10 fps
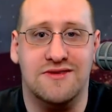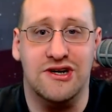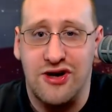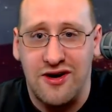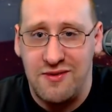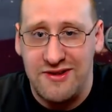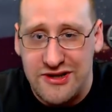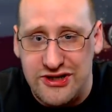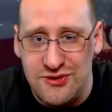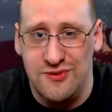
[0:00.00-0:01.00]
They're talking about the
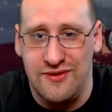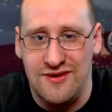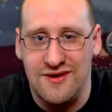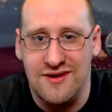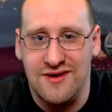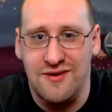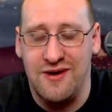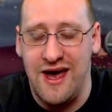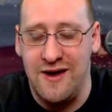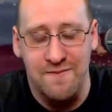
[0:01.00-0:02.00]
Jews,
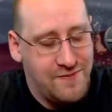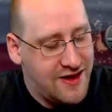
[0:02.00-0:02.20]
okay?